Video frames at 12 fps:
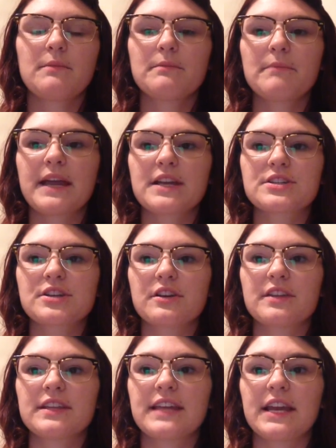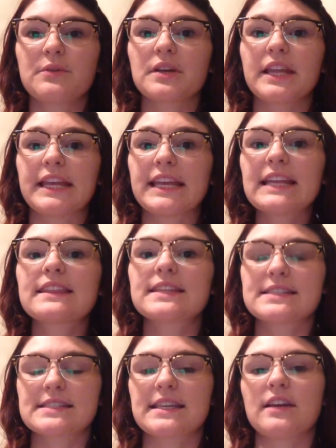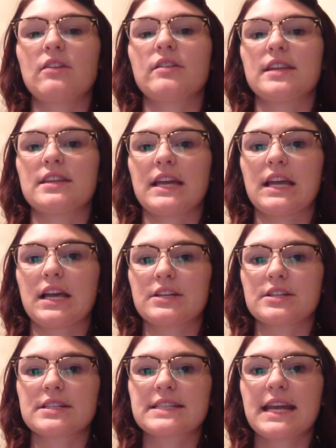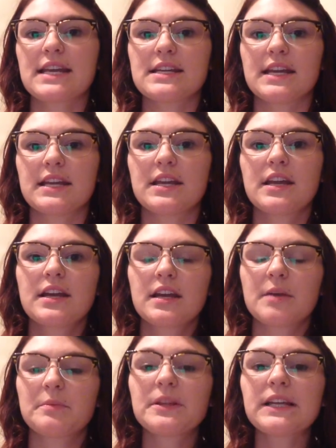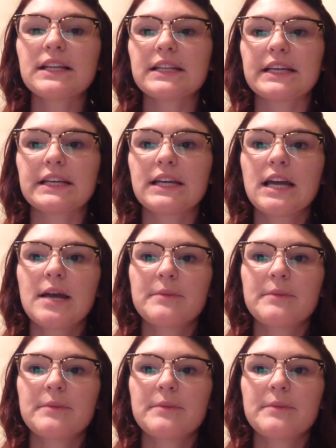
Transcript: make sure that they really get this skill and that they understand it completely,